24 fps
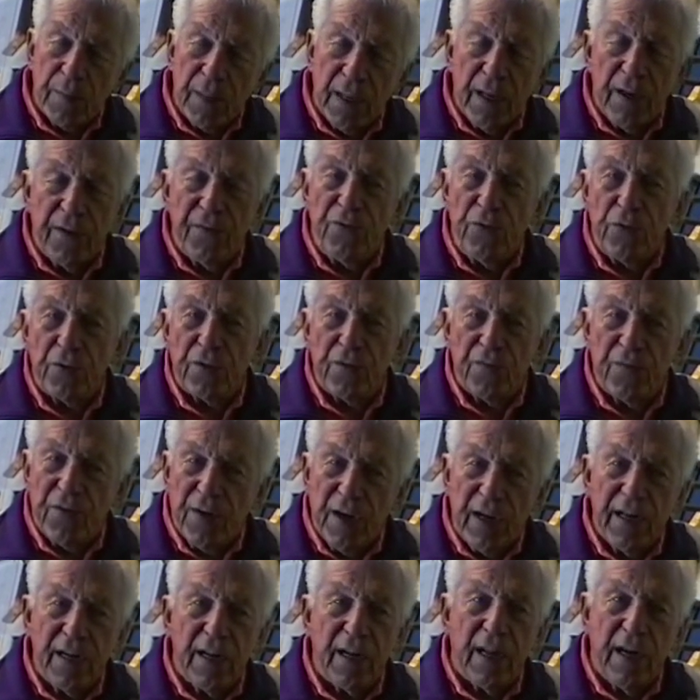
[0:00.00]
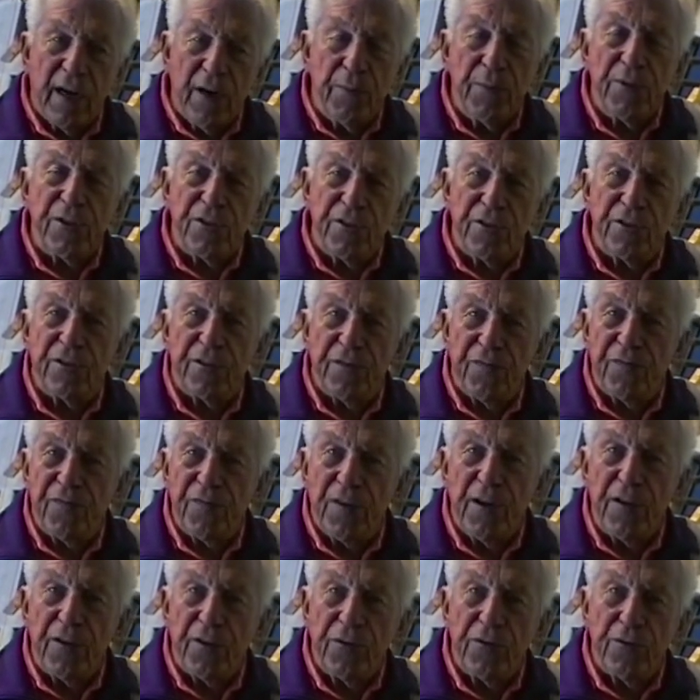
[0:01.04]
If you can find out how much is in
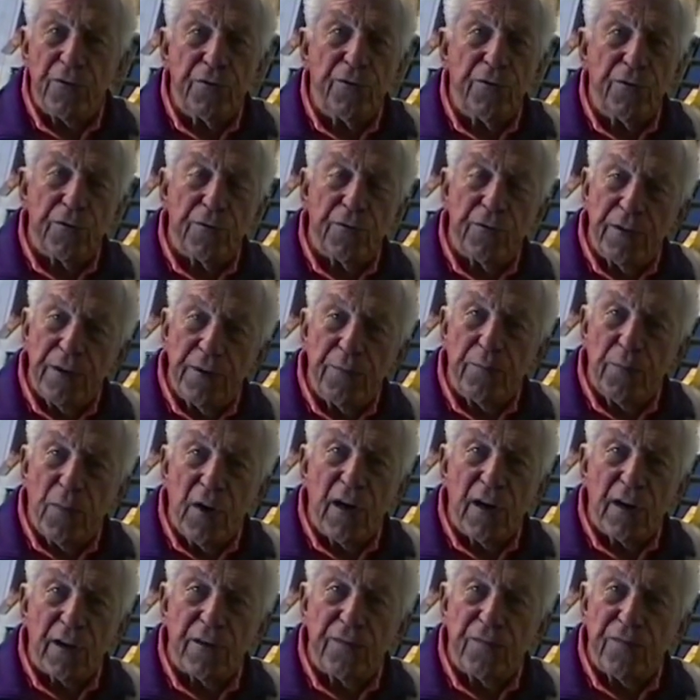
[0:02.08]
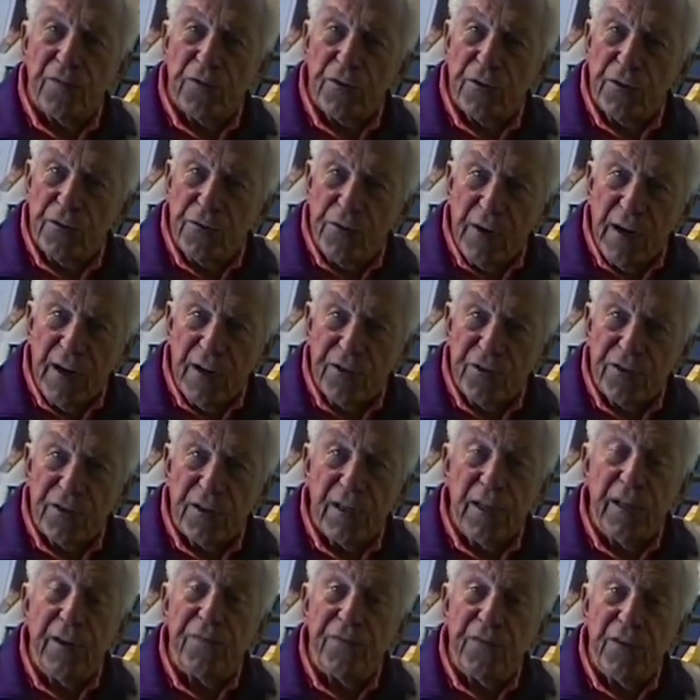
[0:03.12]
front of you, you're in market for a dredge,
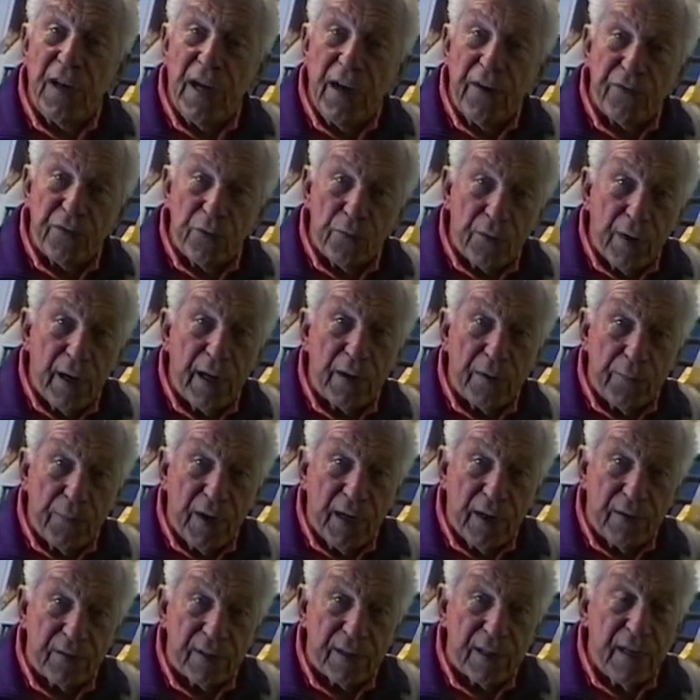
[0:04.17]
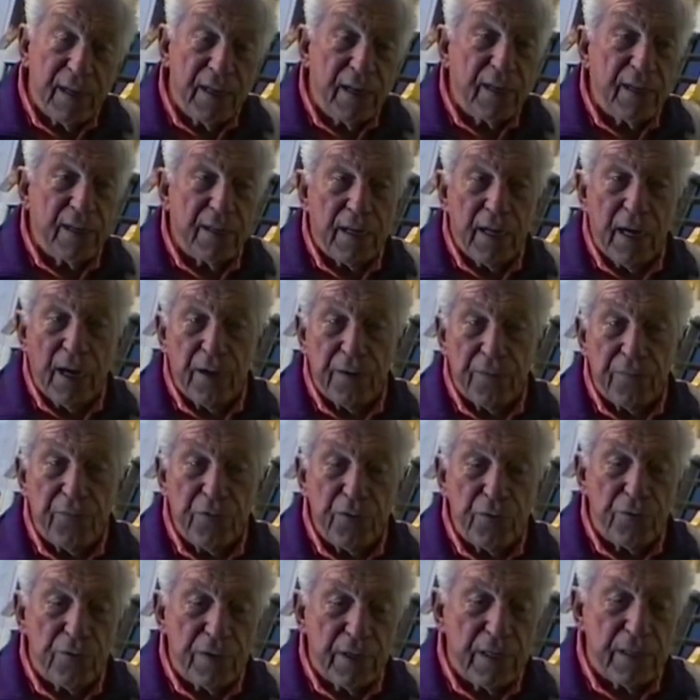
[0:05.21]
if you have the right amount. Now, if
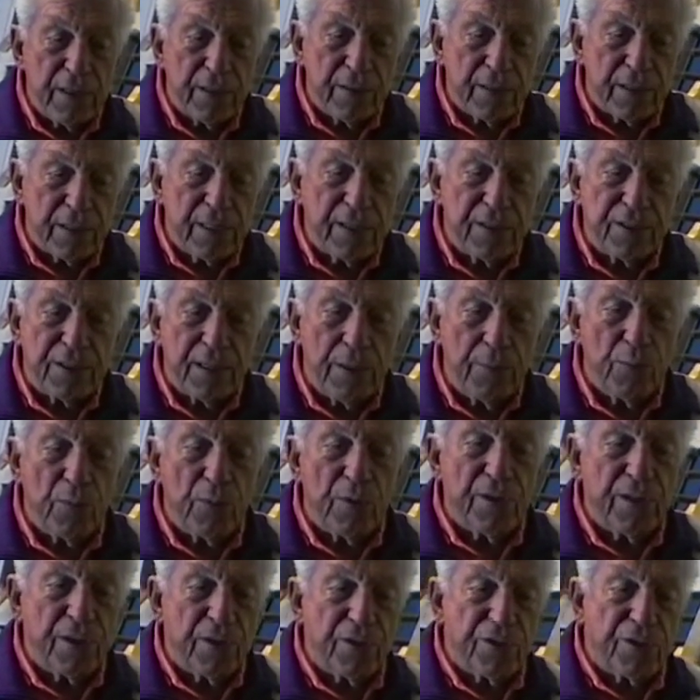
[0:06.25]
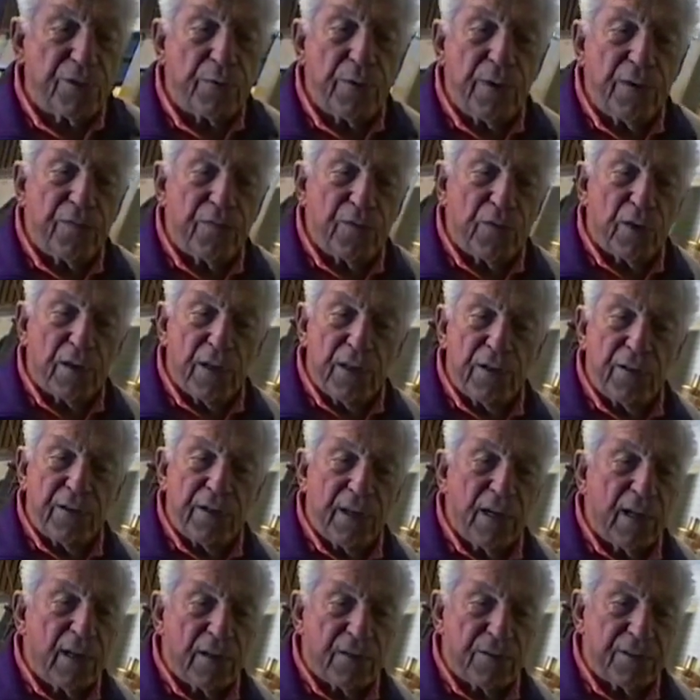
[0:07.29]
you get somewhere there's $300 or
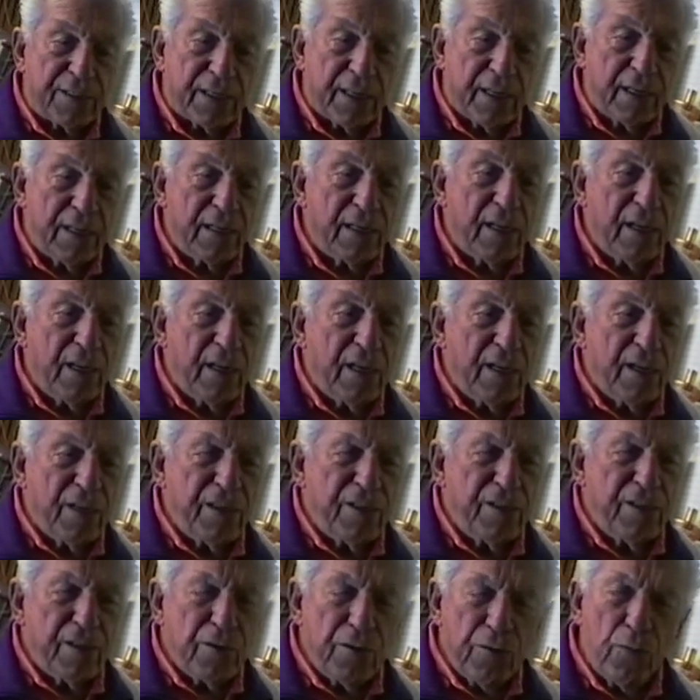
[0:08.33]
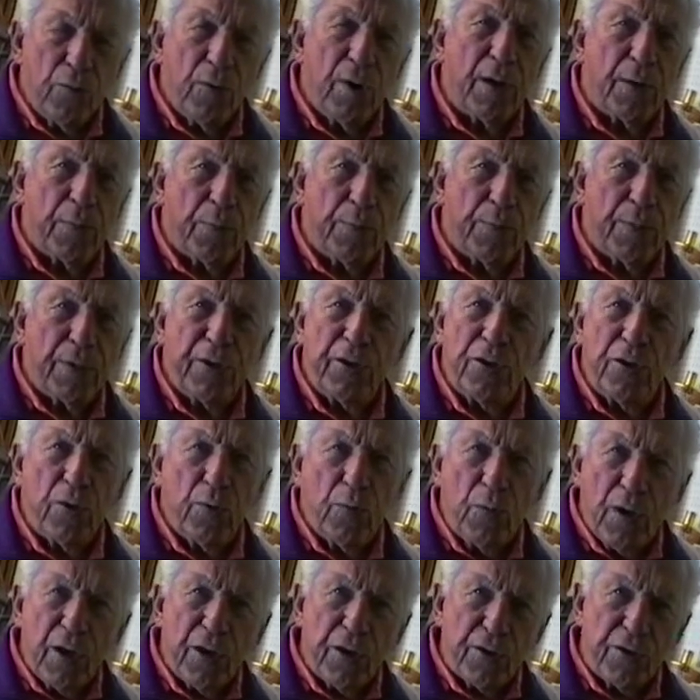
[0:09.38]
$400 in it, you don't
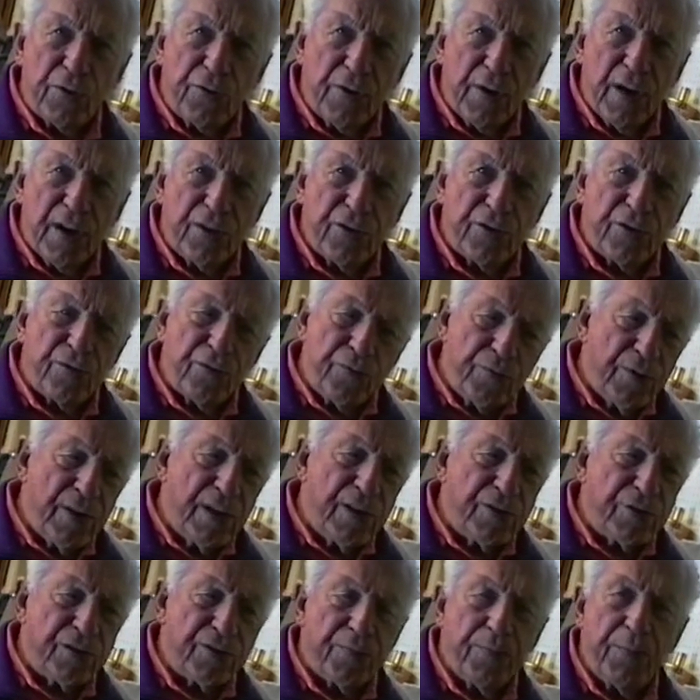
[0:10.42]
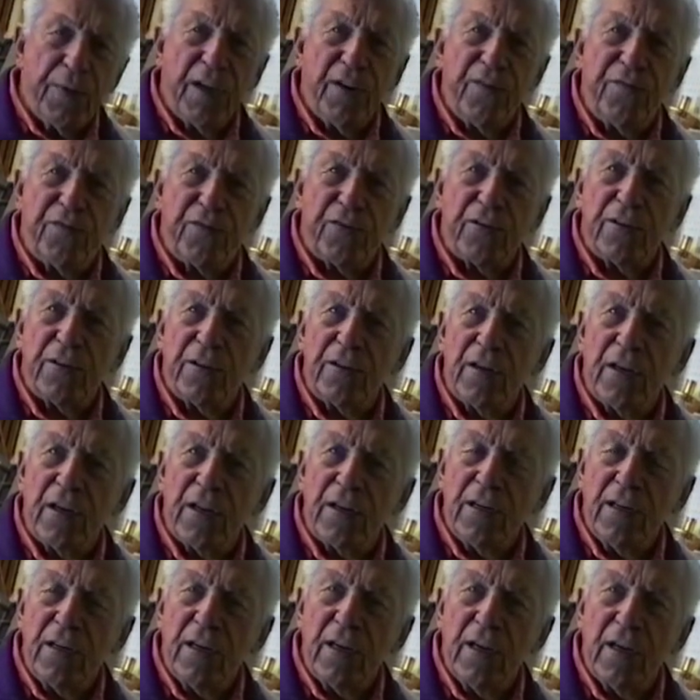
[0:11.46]
want a dredge. A dredge is made for
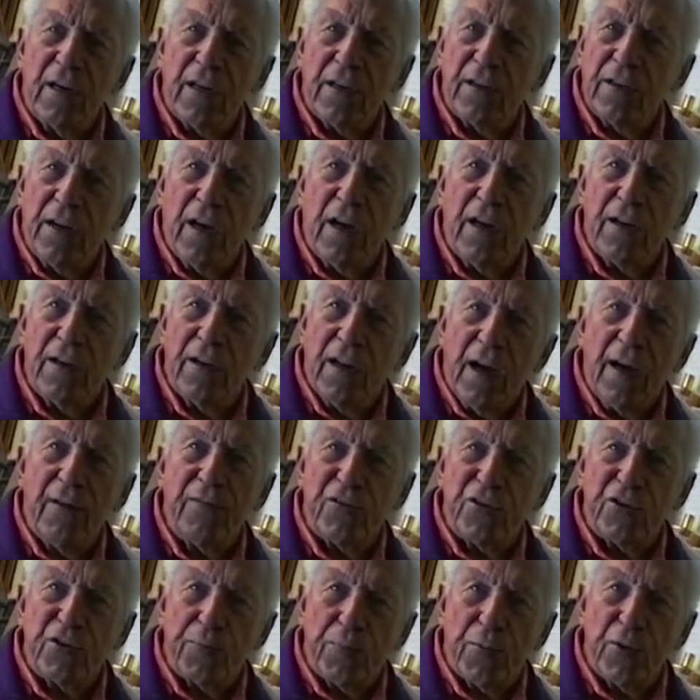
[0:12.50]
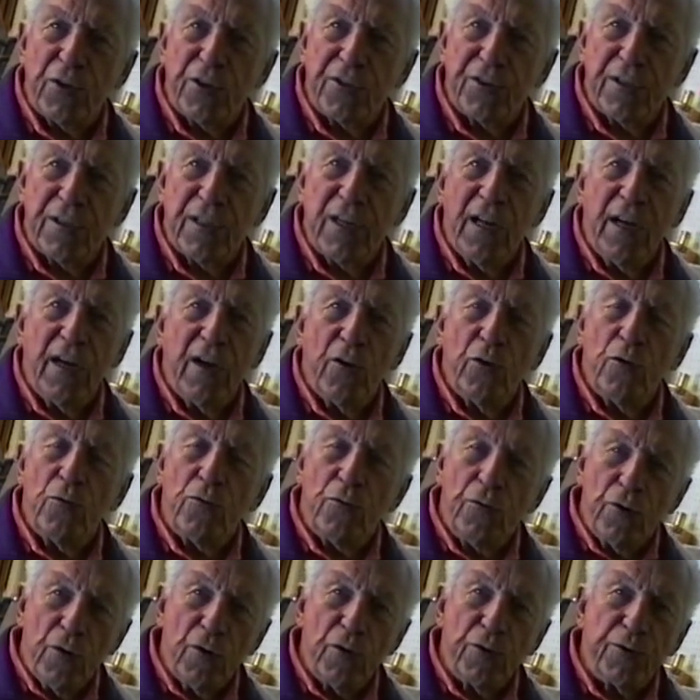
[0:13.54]
a non-novice person who
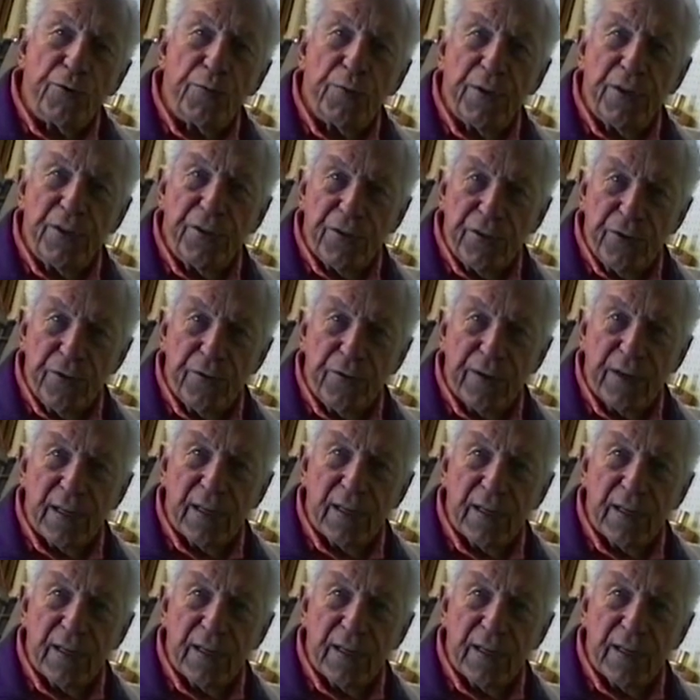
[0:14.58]
knows what he's doing.